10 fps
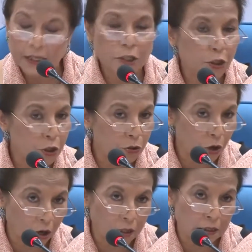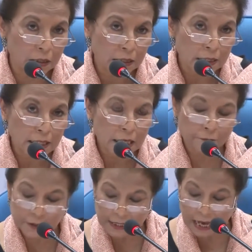is no longer,
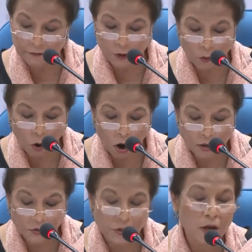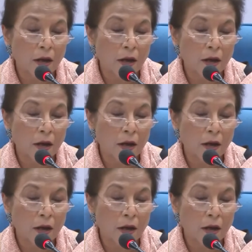if it ever was,